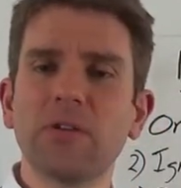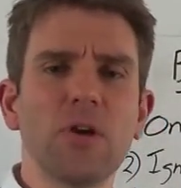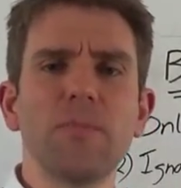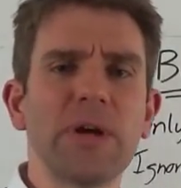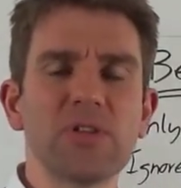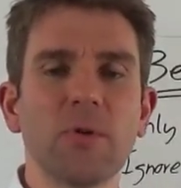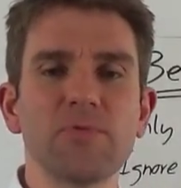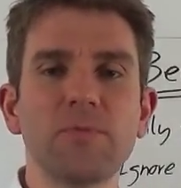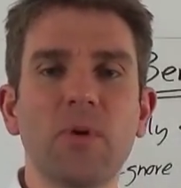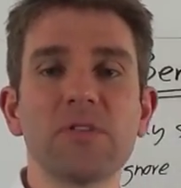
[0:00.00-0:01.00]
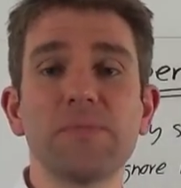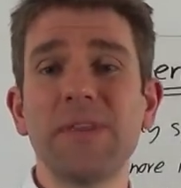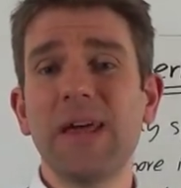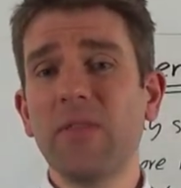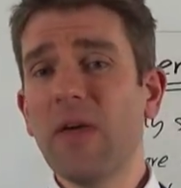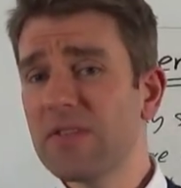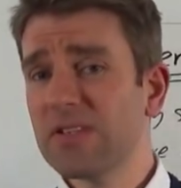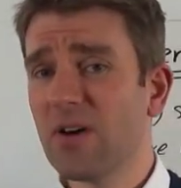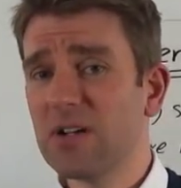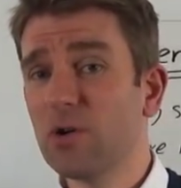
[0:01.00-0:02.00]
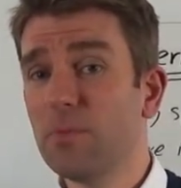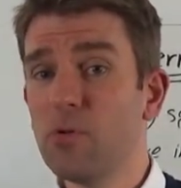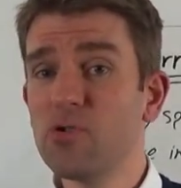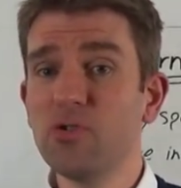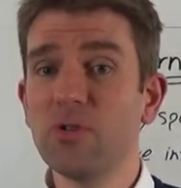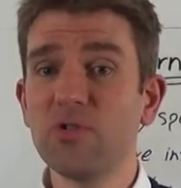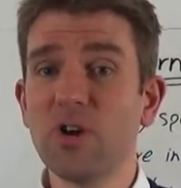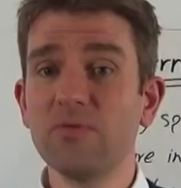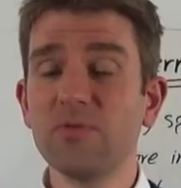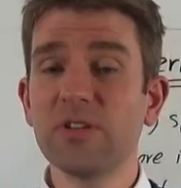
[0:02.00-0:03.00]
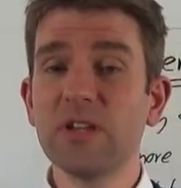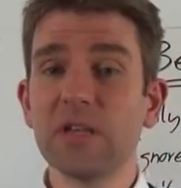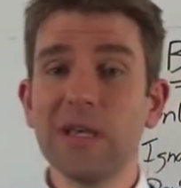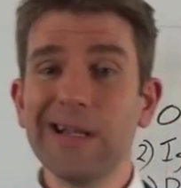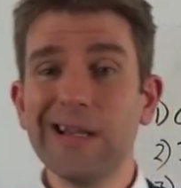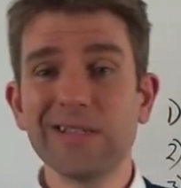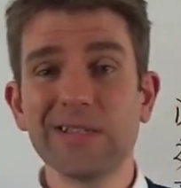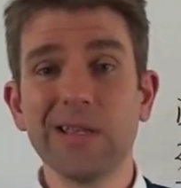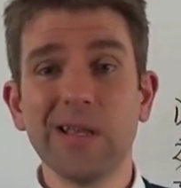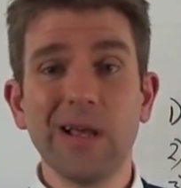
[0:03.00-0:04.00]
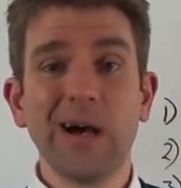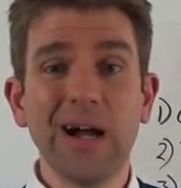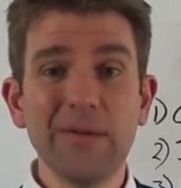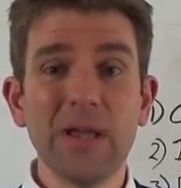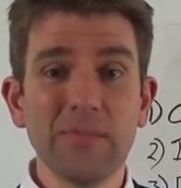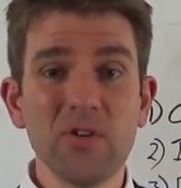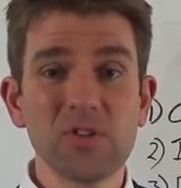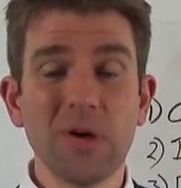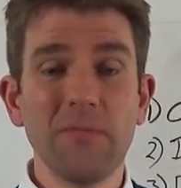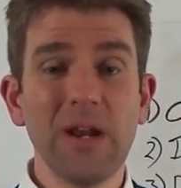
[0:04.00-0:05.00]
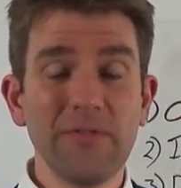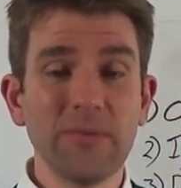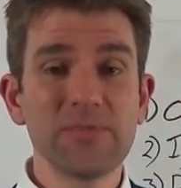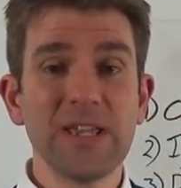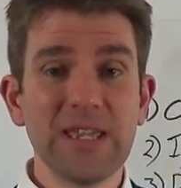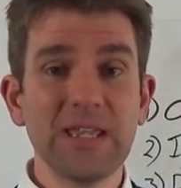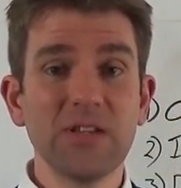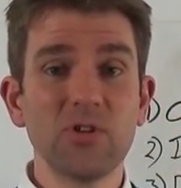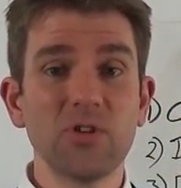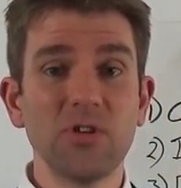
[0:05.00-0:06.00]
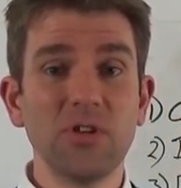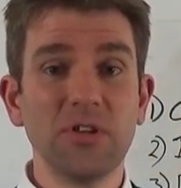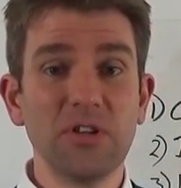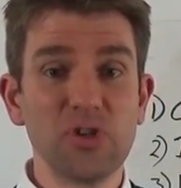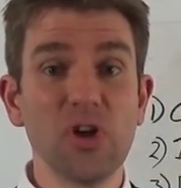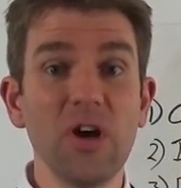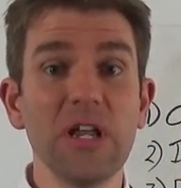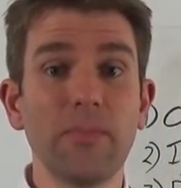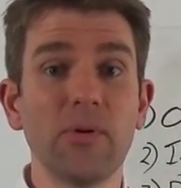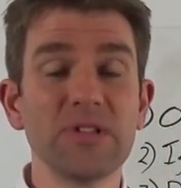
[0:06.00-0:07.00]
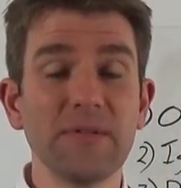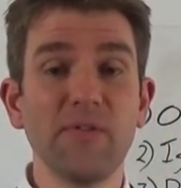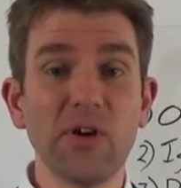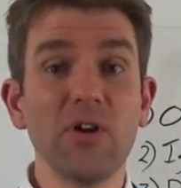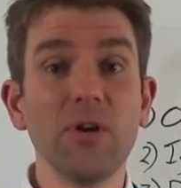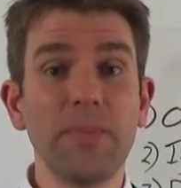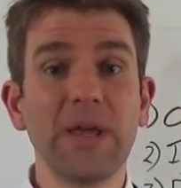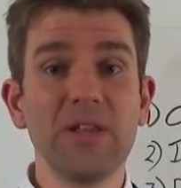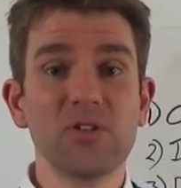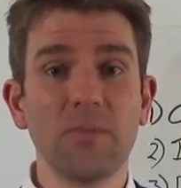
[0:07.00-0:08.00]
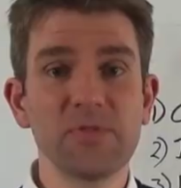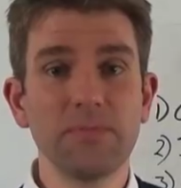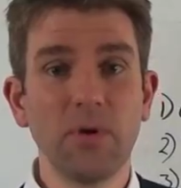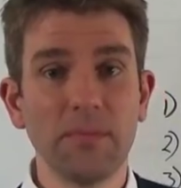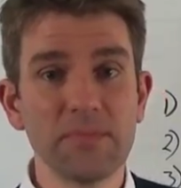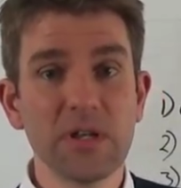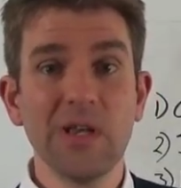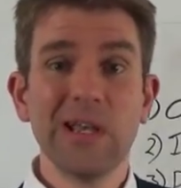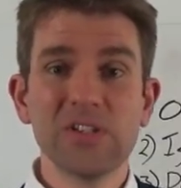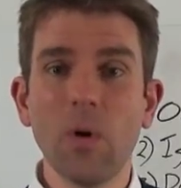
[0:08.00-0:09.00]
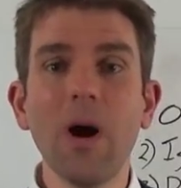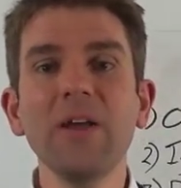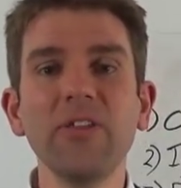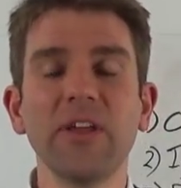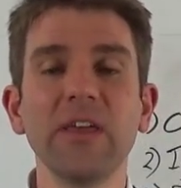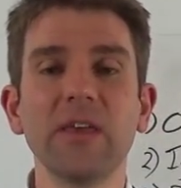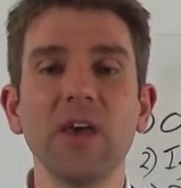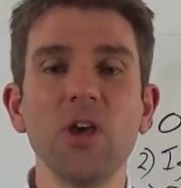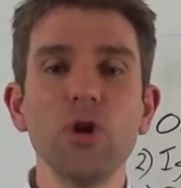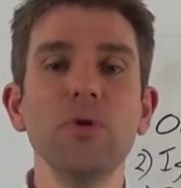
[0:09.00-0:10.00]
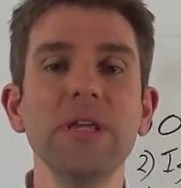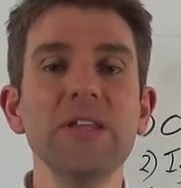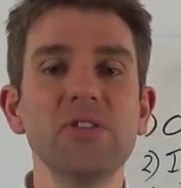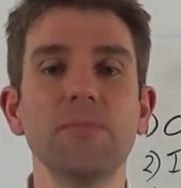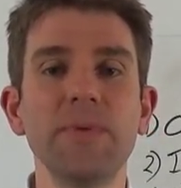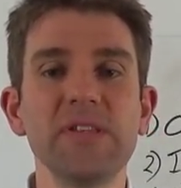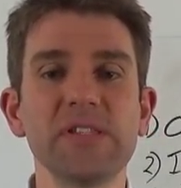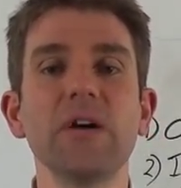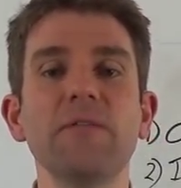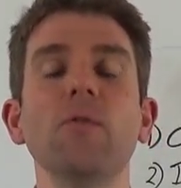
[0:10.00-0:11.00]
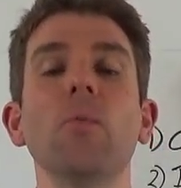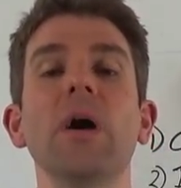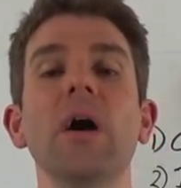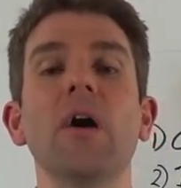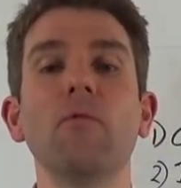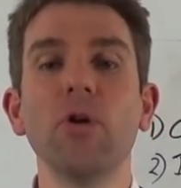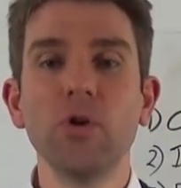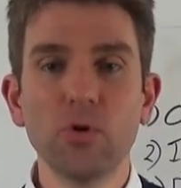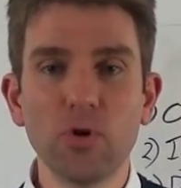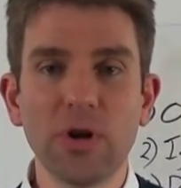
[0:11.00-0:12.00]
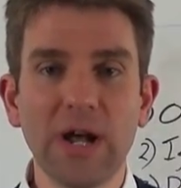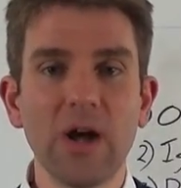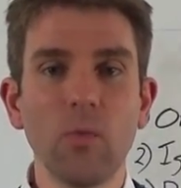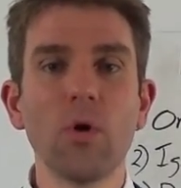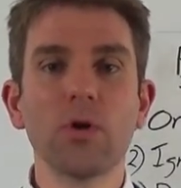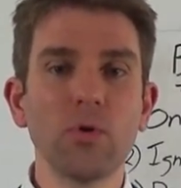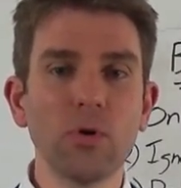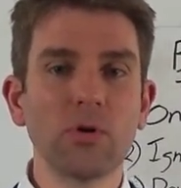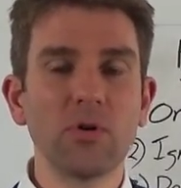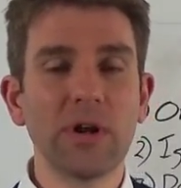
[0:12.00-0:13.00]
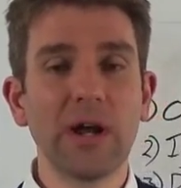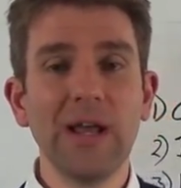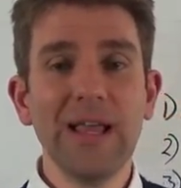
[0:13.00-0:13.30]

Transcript: I don't pick tops or bottoms. But then on the other side, you've got Paul Tudor Jones who says, listen, I make most of my money from taking the, the turning points. I'm very good at picking tops and bottoms. So I think you need to be self aware of what you're good at and what you're not good at.